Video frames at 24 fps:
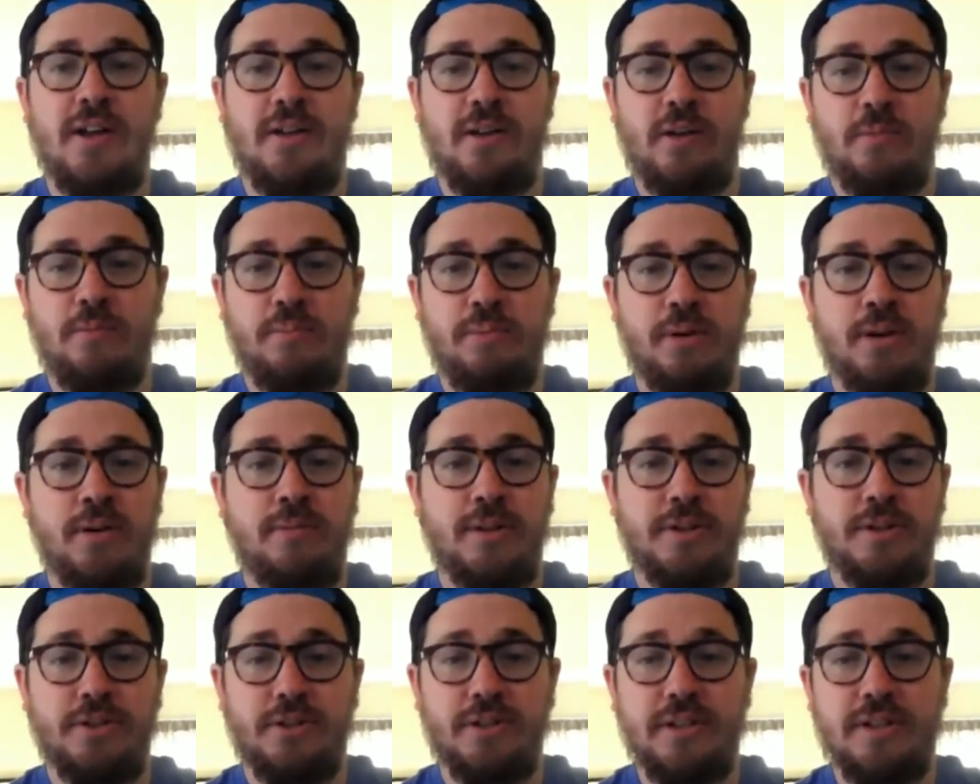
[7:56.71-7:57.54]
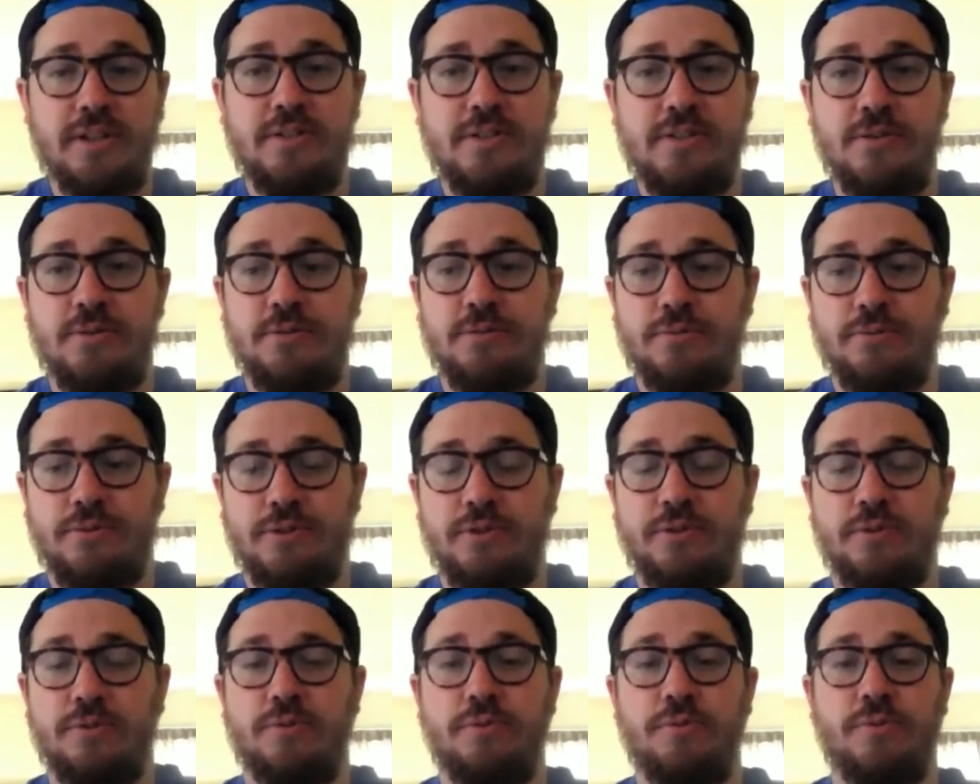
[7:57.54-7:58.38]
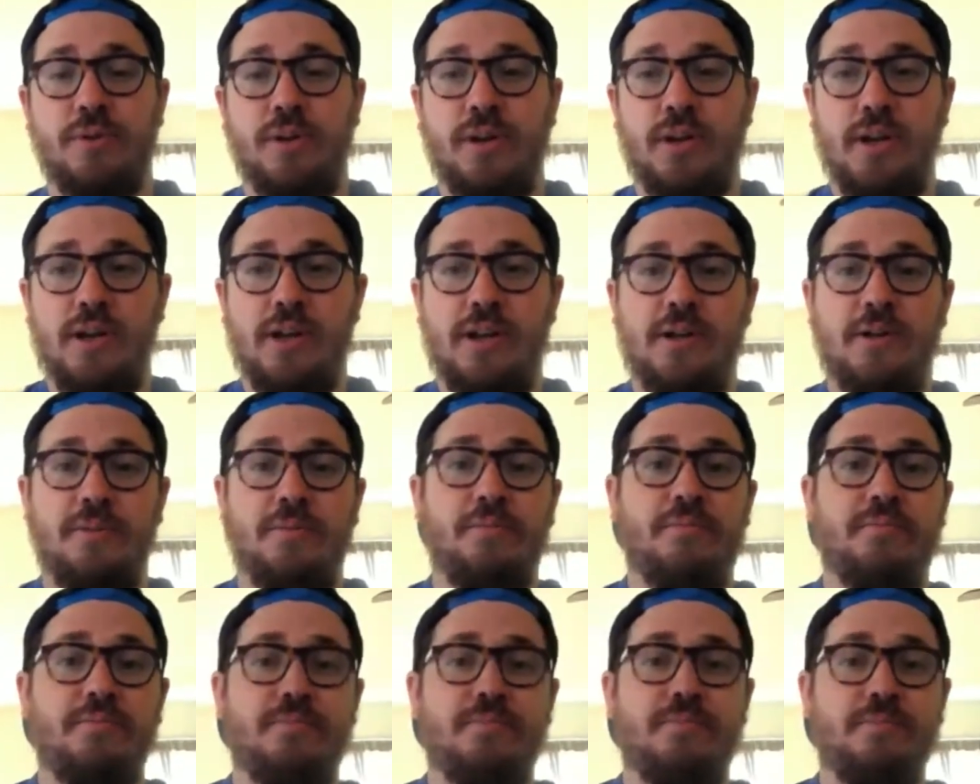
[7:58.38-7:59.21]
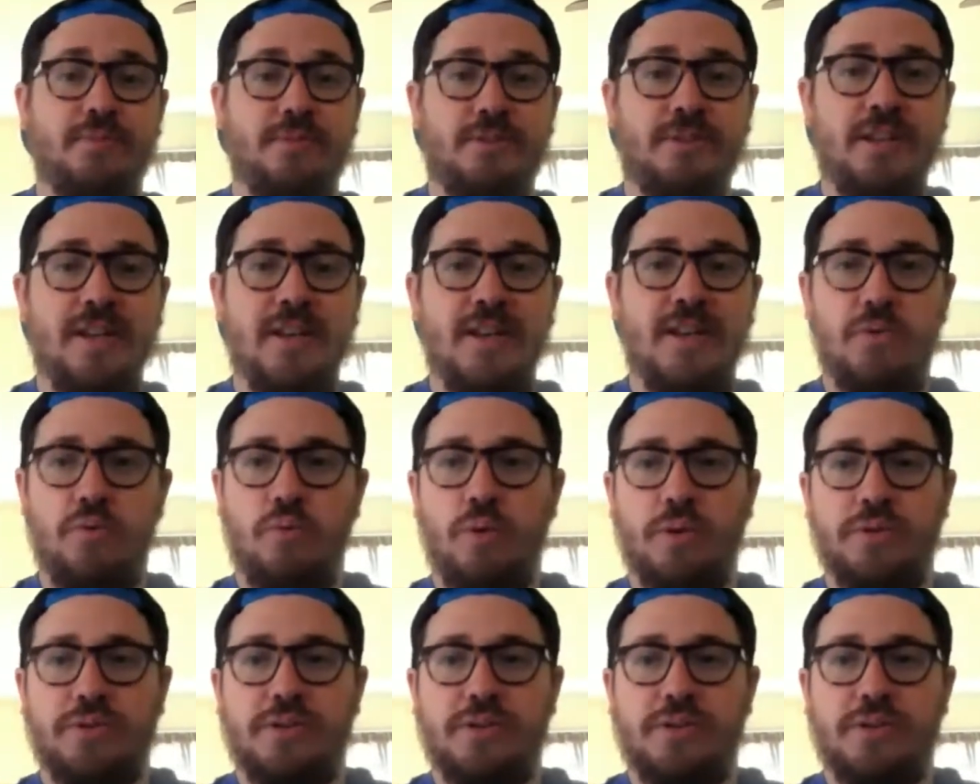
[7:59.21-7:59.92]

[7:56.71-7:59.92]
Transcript: pretty much leads you to see what